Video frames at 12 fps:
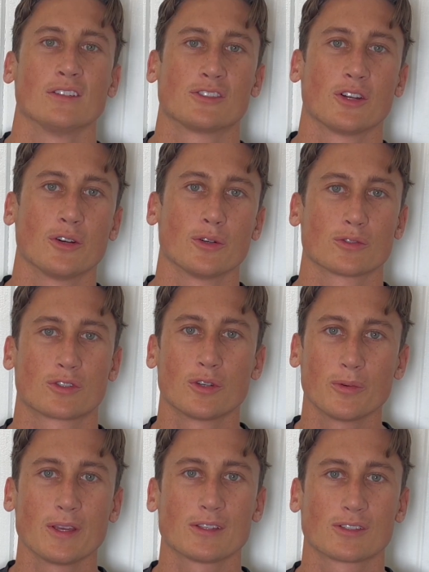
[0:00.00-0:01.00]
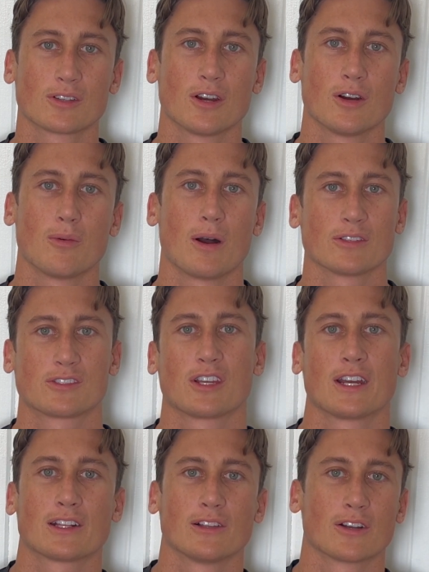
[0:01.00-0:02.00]
So 2 weeks ago, while
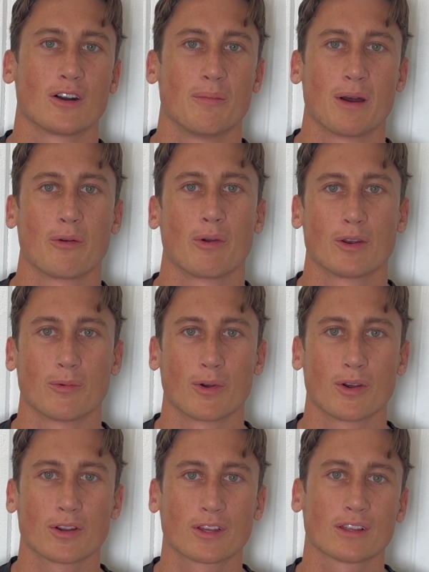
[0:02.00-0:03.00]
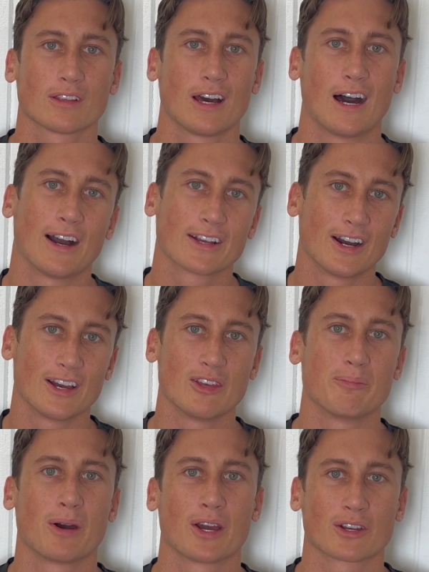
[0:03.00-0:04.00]
cycling on my way to work, I got hit
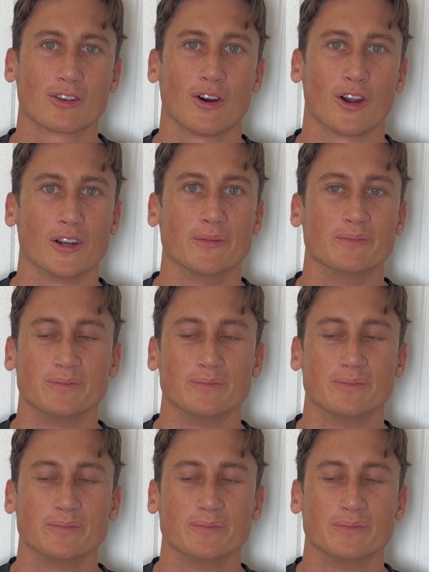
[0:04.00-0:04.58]
by a car.